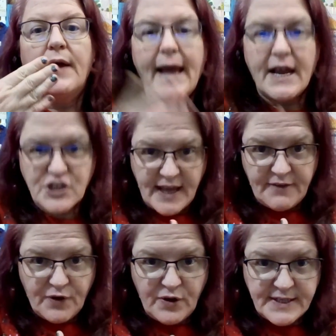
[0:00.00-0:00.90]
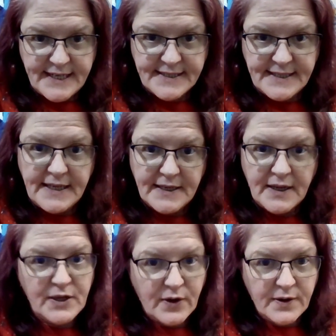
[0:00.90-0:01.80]
Ashley had very good taste in
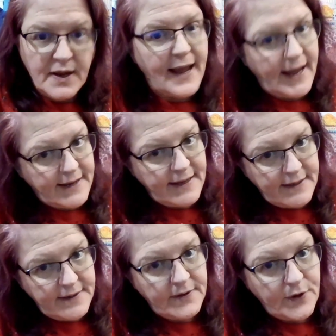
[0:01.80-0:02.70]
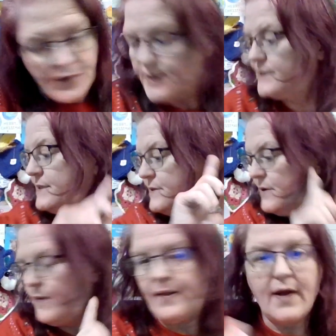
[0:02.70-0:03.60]
yarn and in hooks.
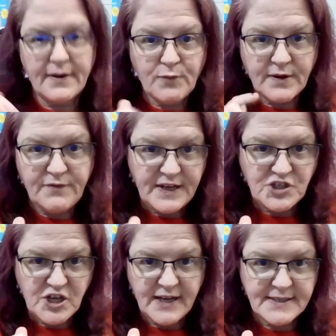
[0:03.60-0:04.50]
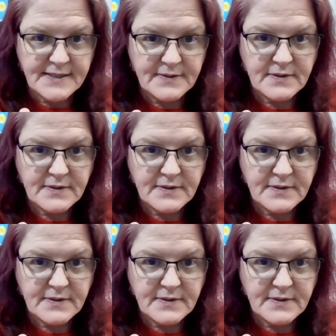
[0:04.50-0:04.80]
Well, on one of VJ's